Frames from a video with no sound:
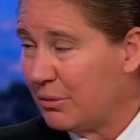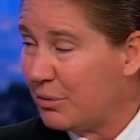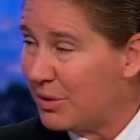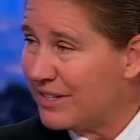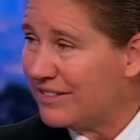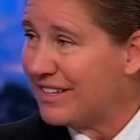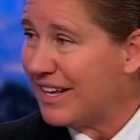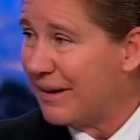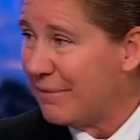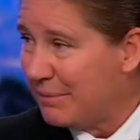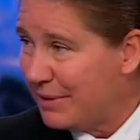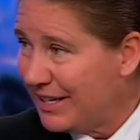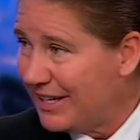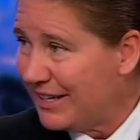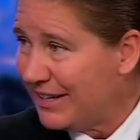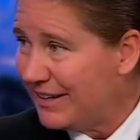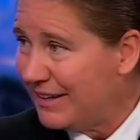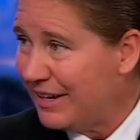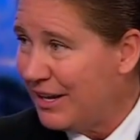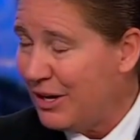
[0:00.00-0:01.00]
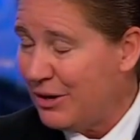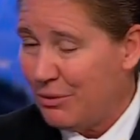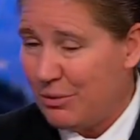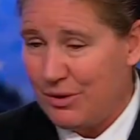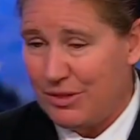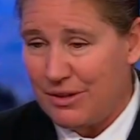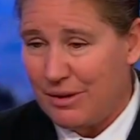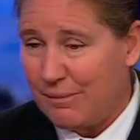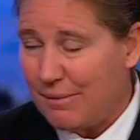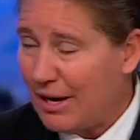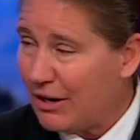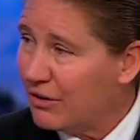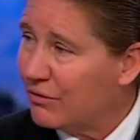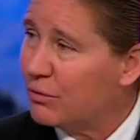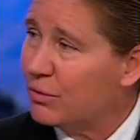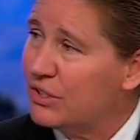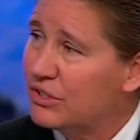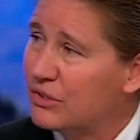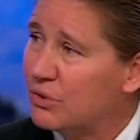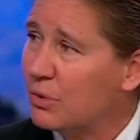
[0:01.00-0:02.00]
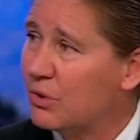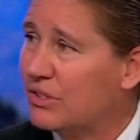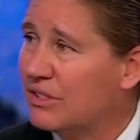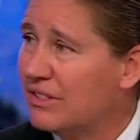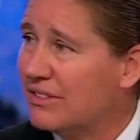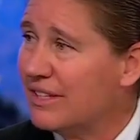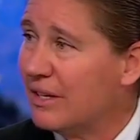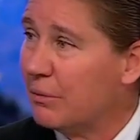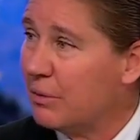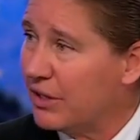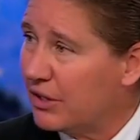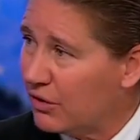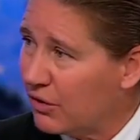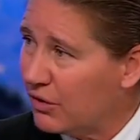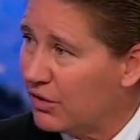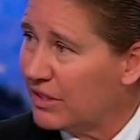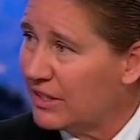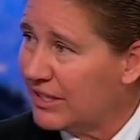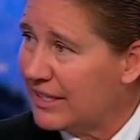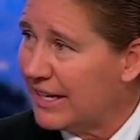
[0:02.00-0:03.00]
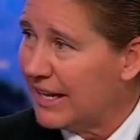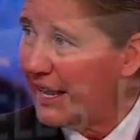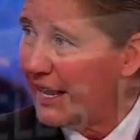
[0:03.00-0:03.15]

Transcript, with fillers: what does that mean? With the amount of resources that we currently